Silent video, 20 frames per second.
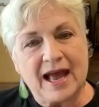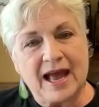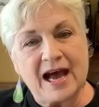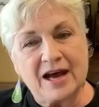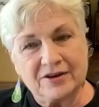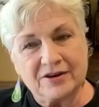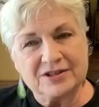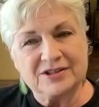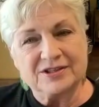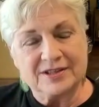
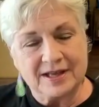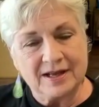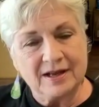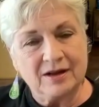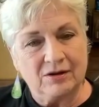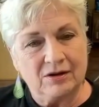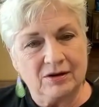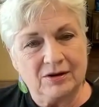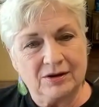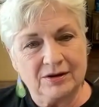how to
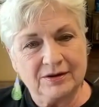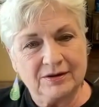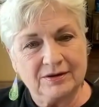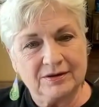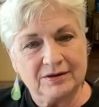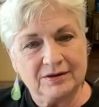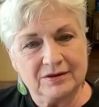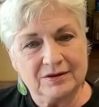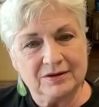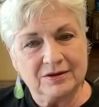sell
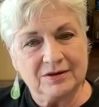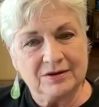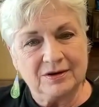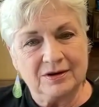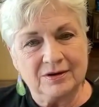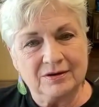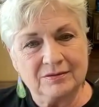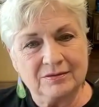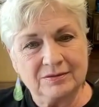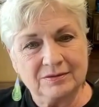you
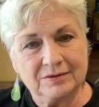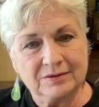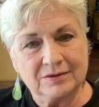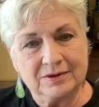mm-hmm. know mm-hmm.